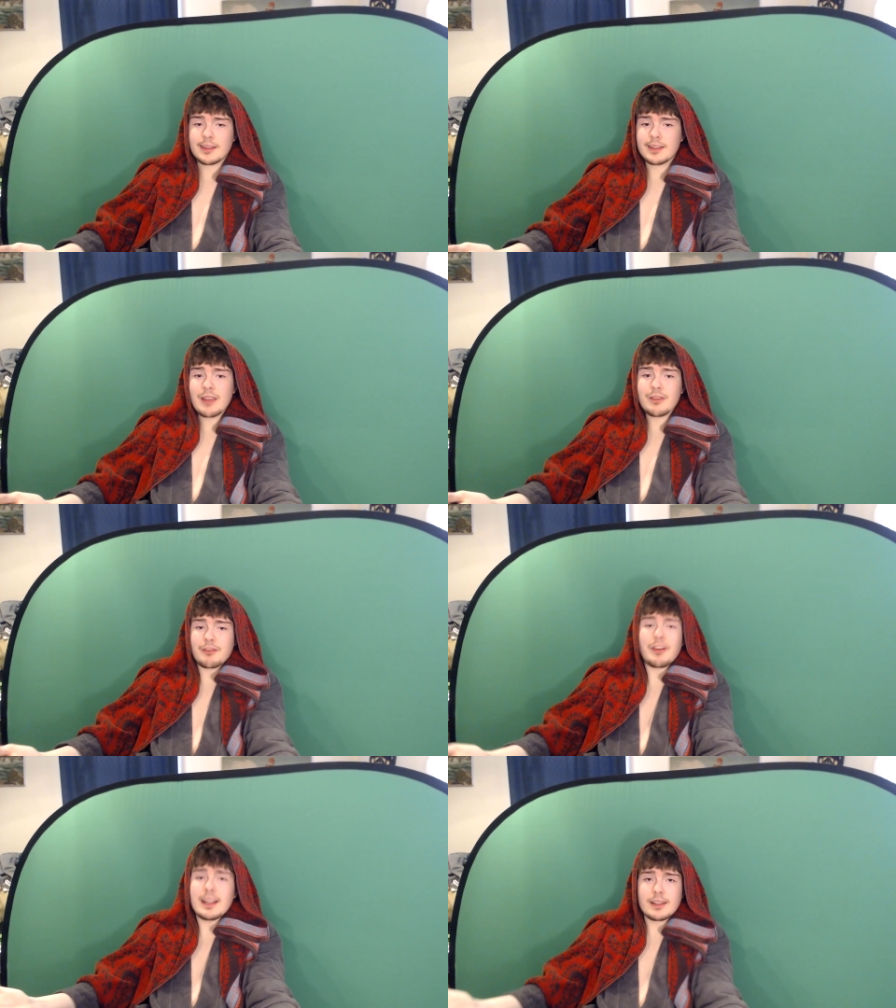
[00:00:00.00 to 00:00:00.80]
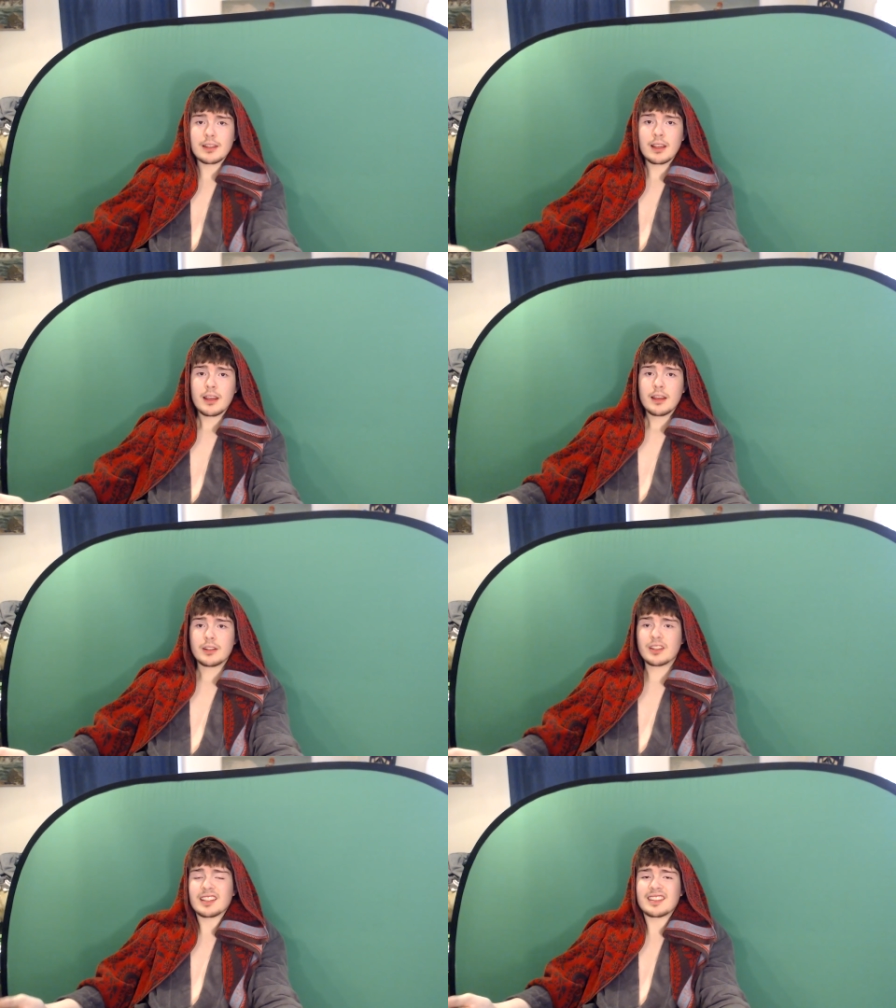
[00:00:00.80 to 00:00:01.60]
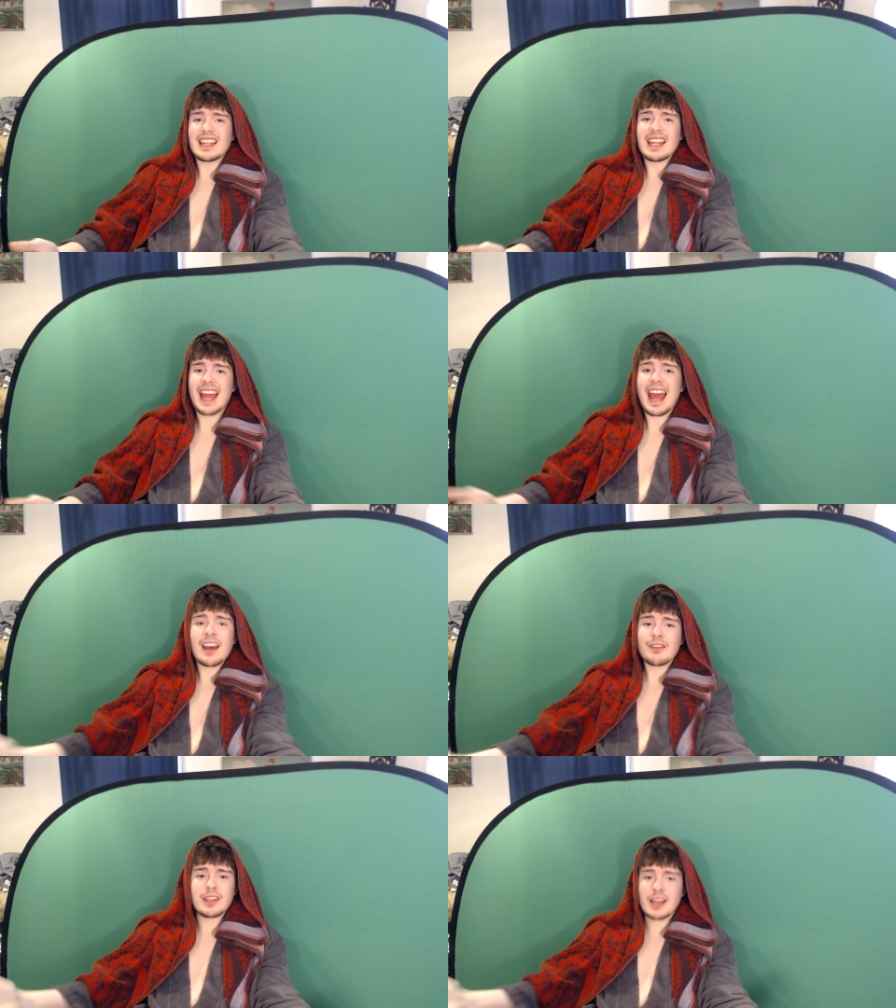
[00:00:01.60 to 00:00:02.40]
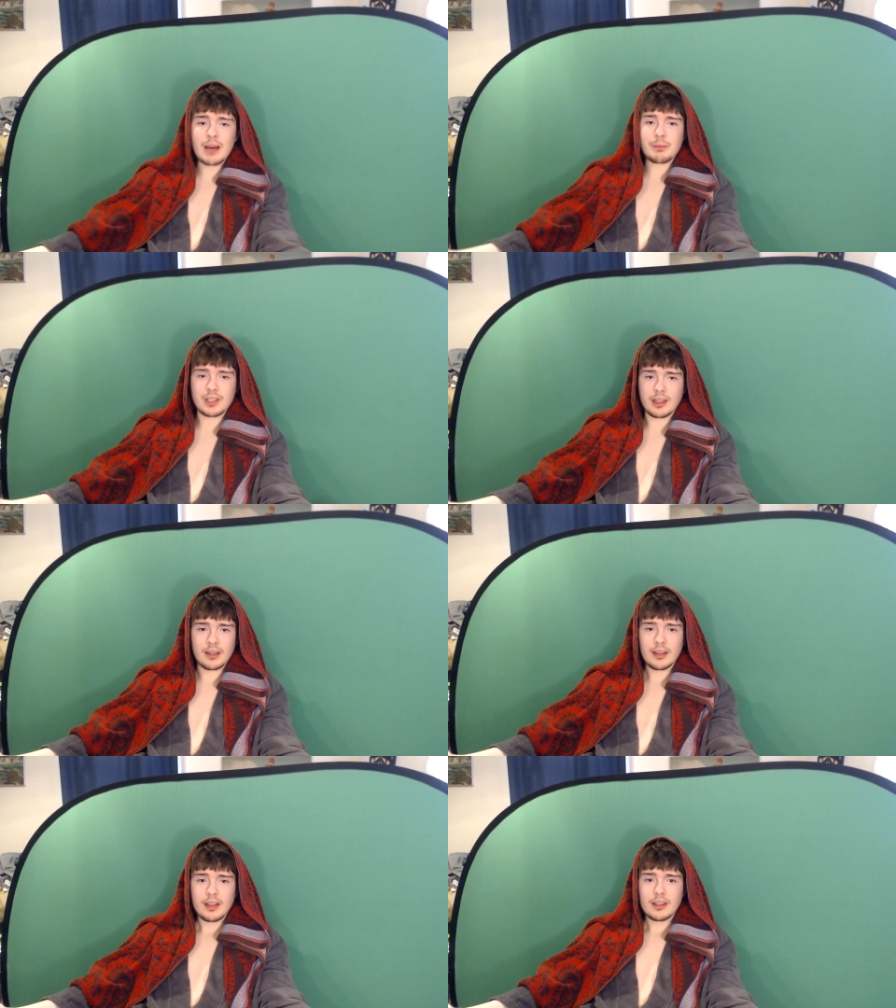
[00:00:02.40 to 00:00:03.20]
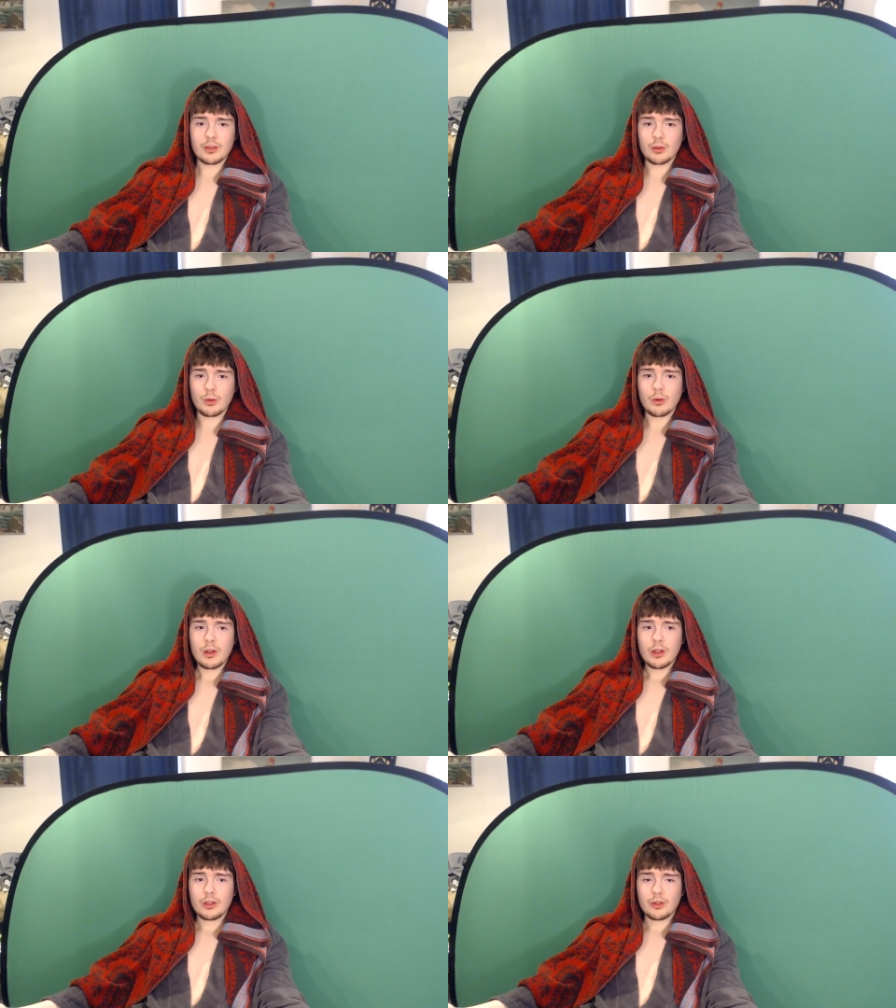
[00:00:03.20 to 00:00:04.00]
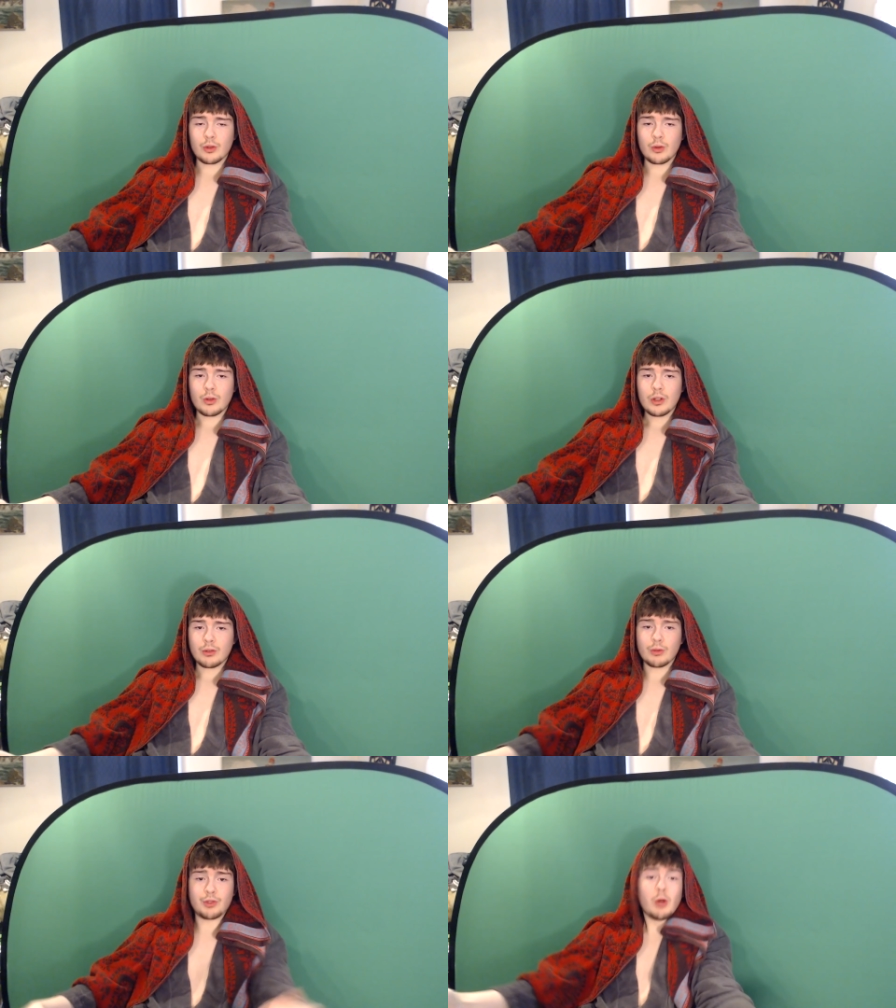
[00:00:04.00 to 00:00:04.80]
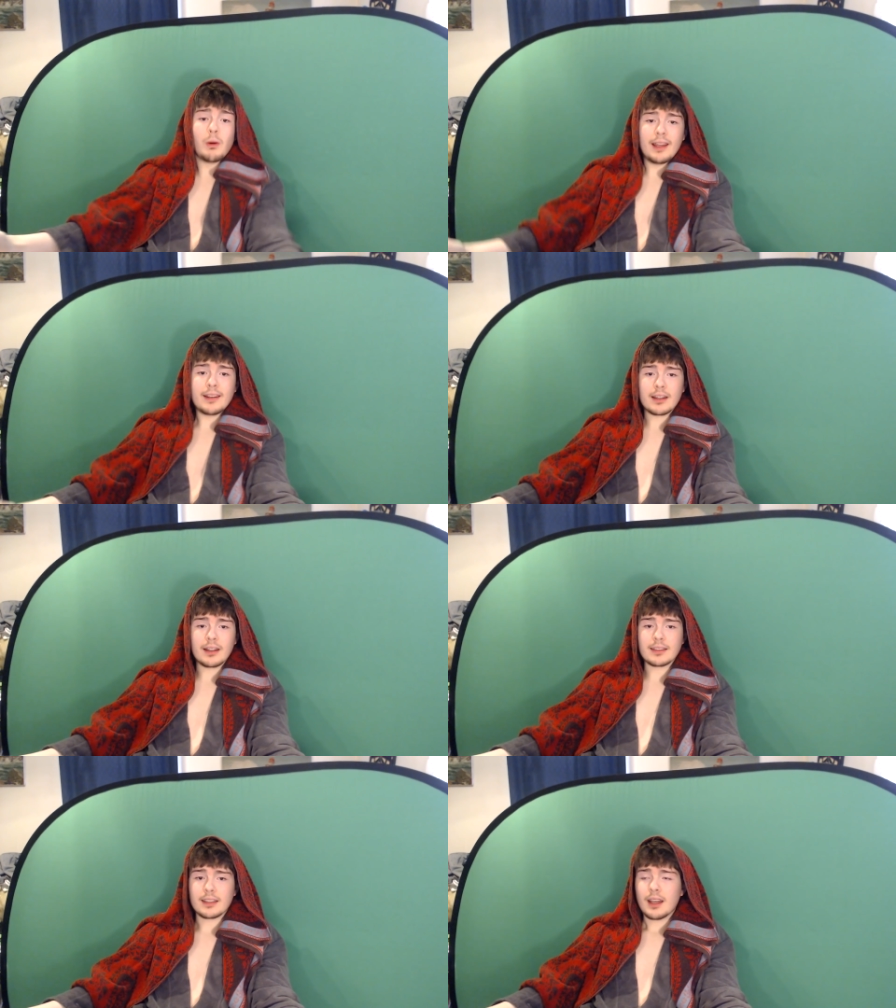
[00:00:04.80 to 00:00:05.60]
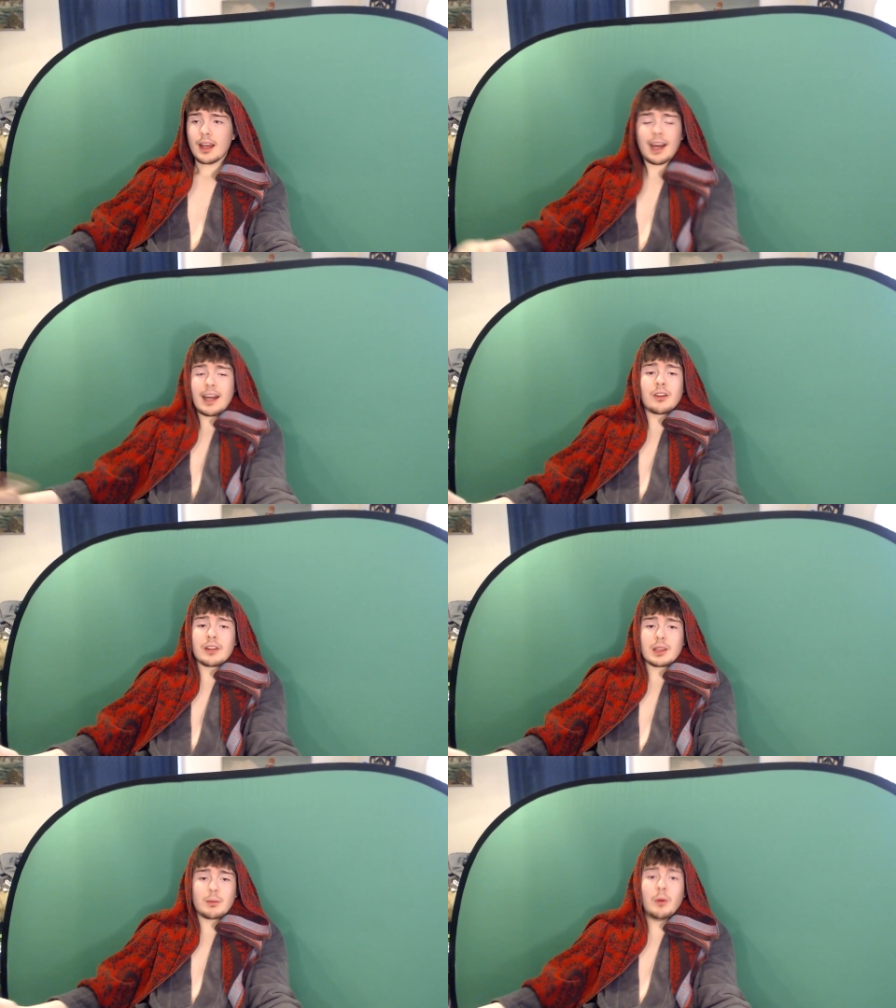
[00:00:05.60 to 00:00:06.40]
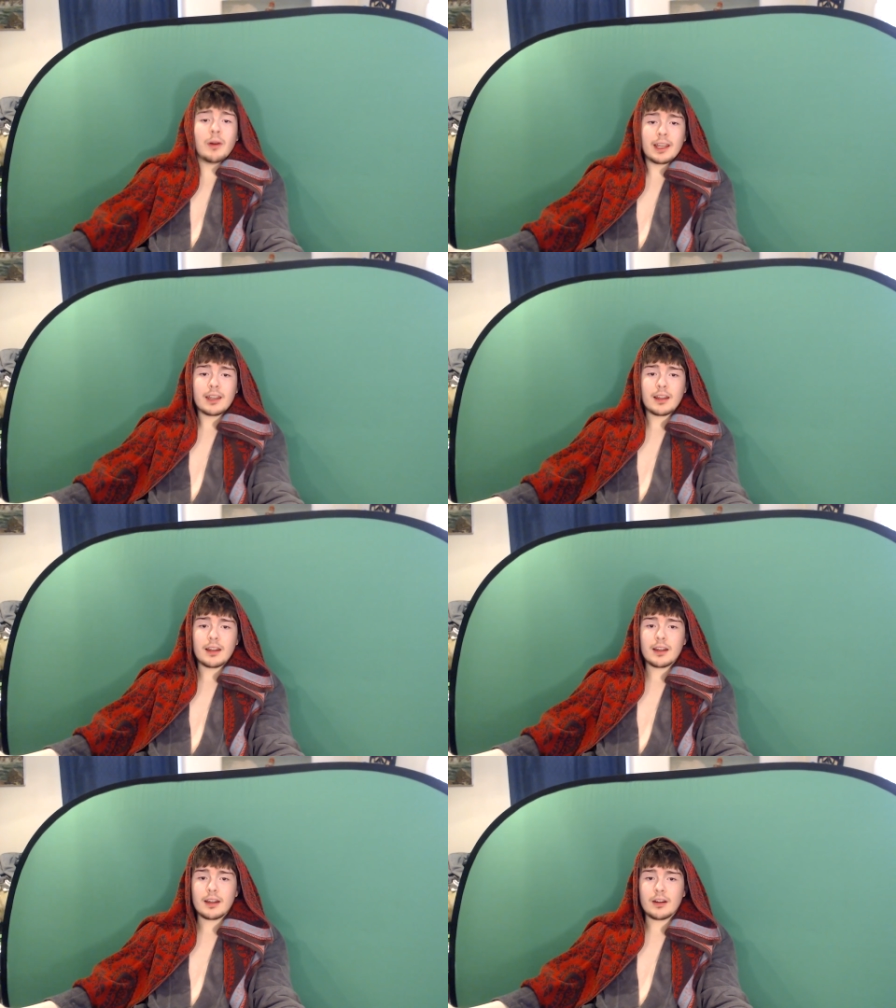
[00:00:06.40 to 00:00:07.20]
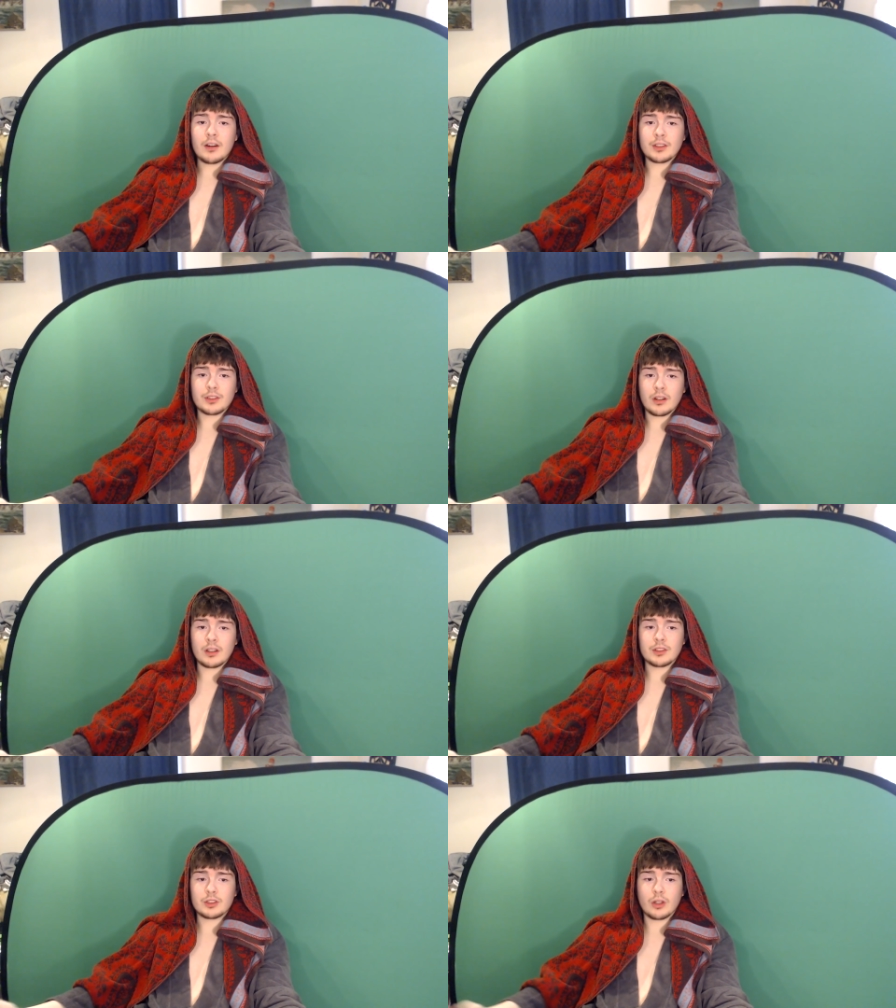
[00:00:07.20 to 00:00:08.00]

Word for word: uh, saving face, just to say they have the option to to to do it. Because I don't get the point on on